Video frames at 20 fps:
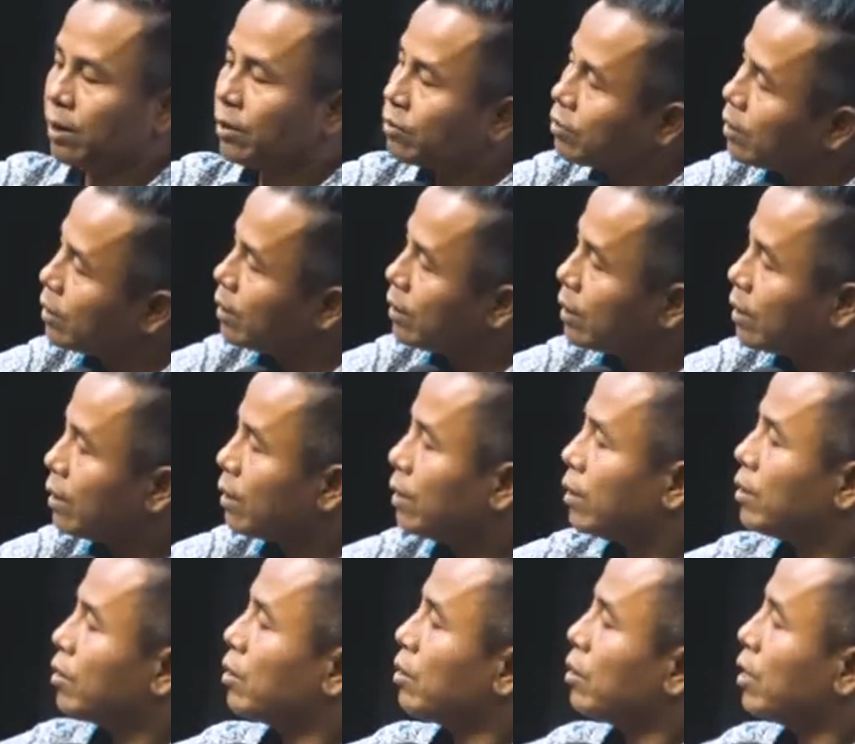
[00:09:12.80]
See,
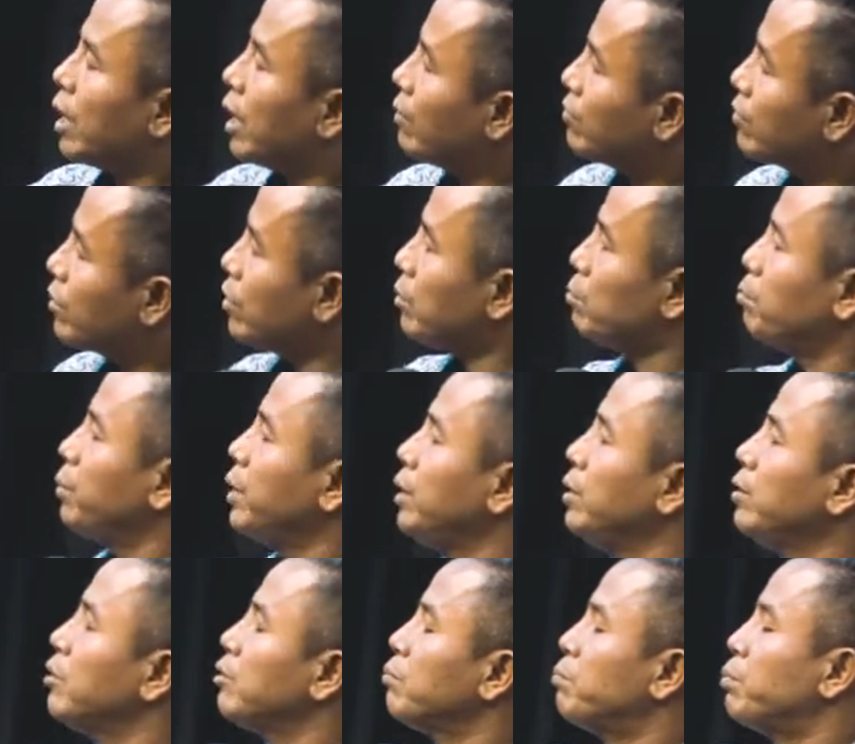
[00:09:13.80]
after
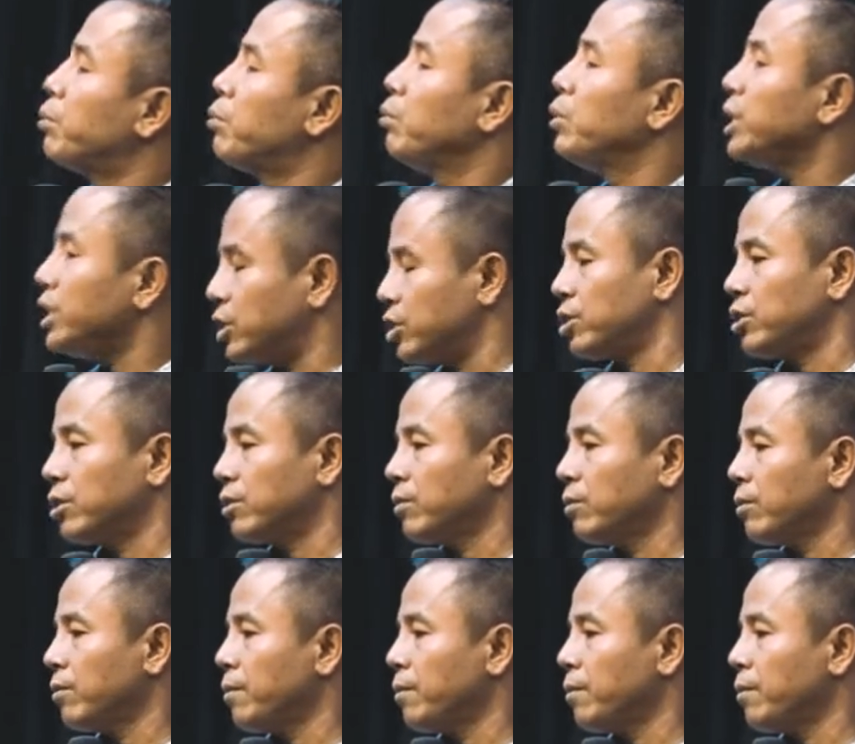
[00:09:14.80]
Peter preached,